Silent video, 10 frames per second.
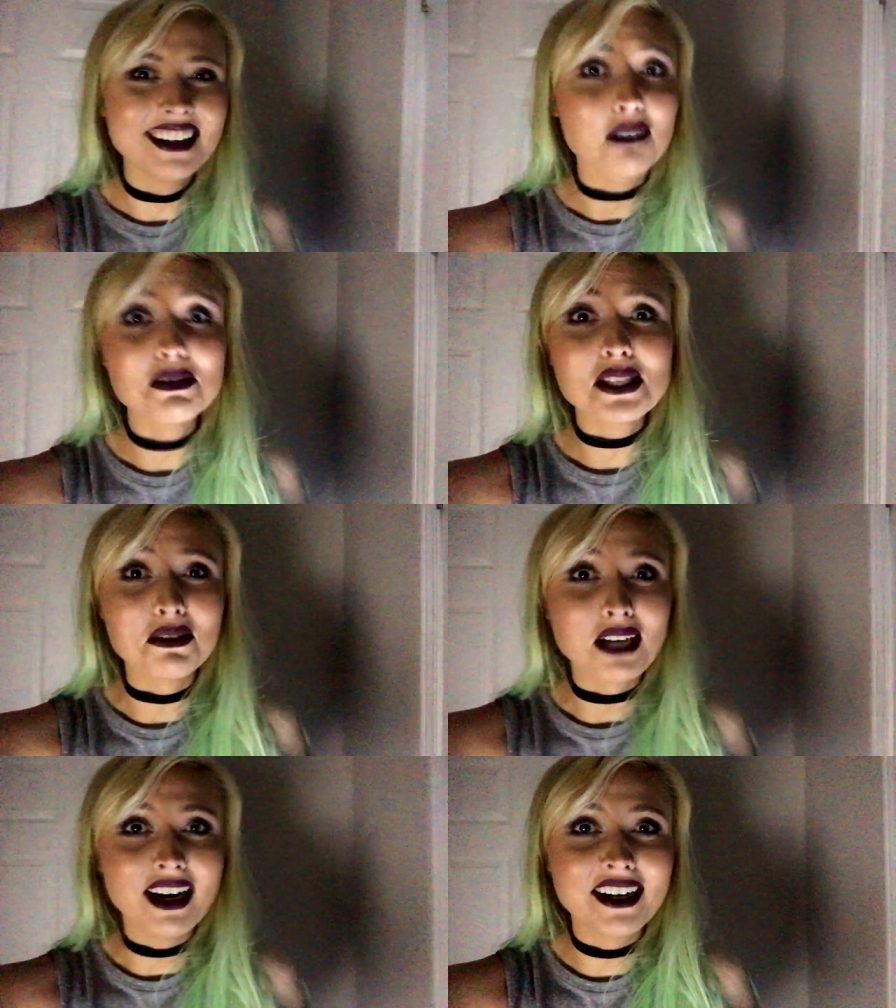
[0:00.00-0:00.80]
I'm so
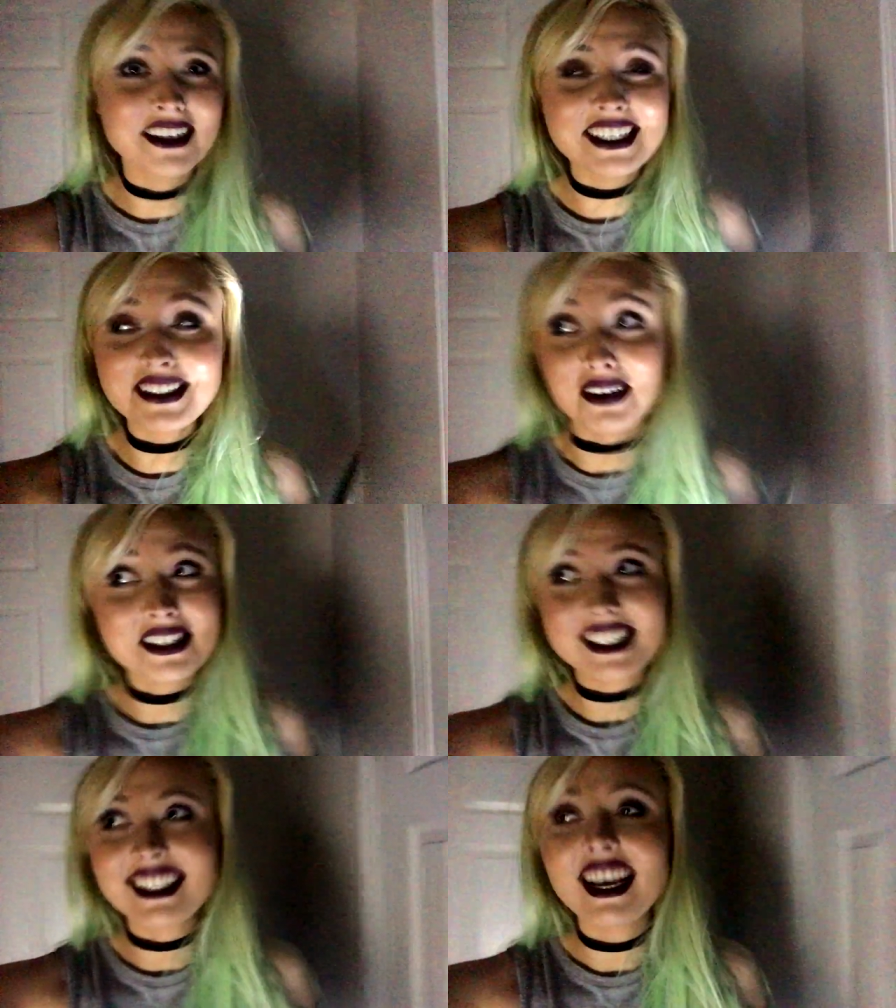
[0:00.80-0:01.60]
tired,
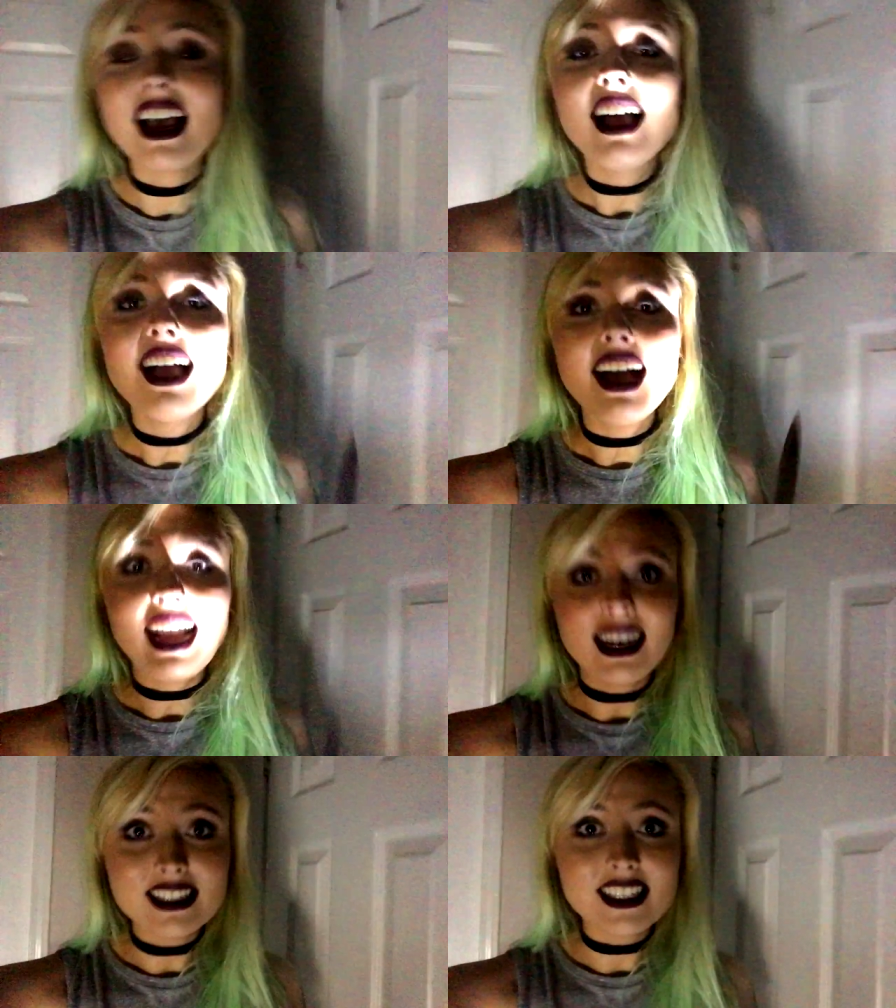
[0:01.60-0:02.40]
exhausted.
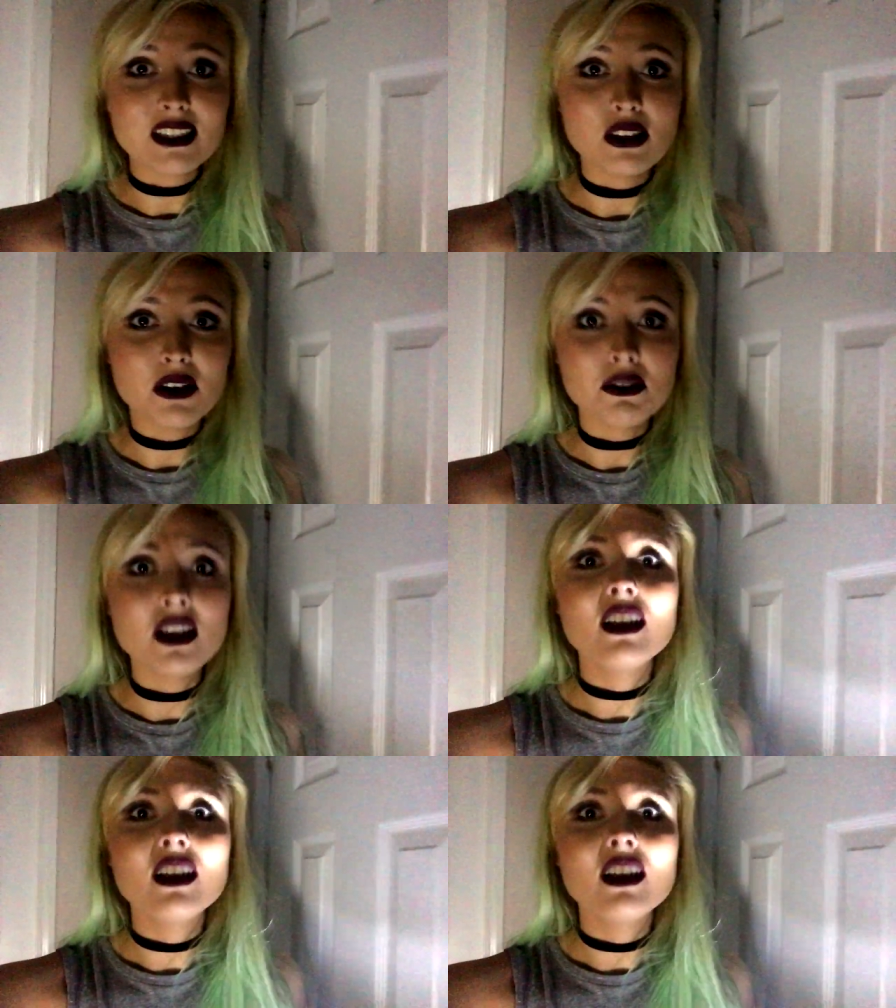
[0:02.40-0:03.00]
Hide and seek alone.